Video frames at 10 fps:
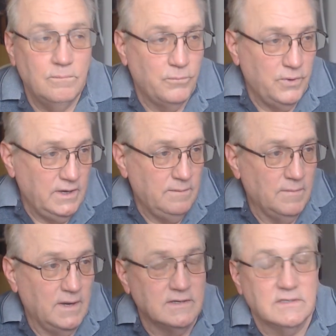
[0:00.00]
read
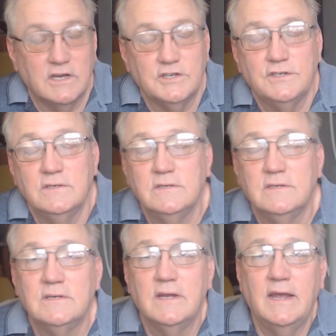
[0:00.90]
my discussion
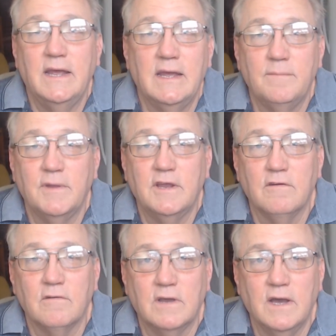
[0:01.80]
and make
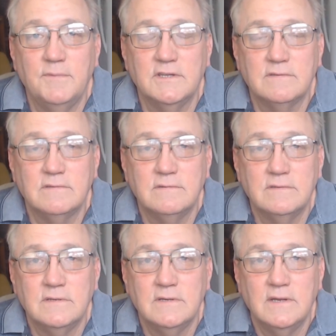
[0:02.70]
your own comments.
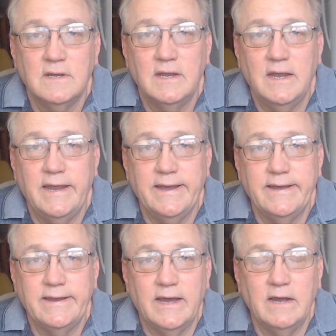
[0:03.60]

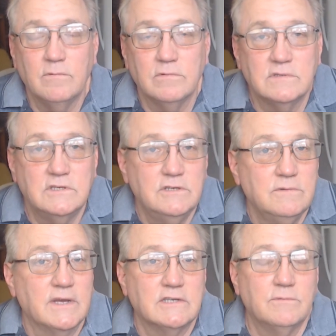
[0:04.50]
And I will see you
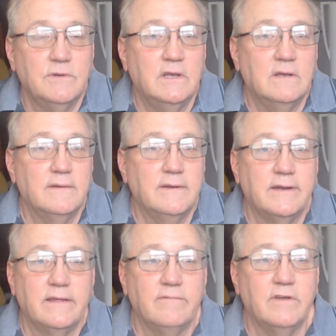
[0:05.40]
next week in
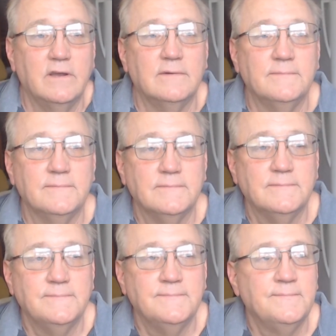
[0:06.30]
another video.
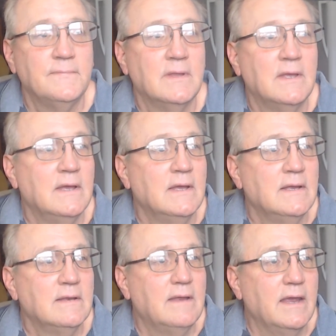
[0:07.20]

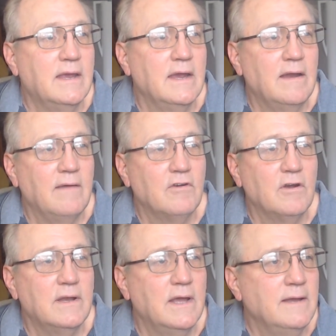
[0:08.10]
Take care and have a
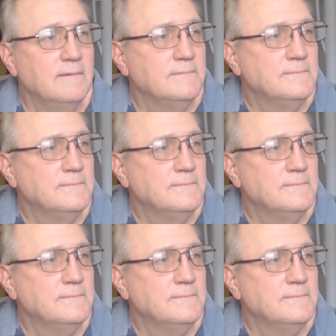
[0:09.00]
great day.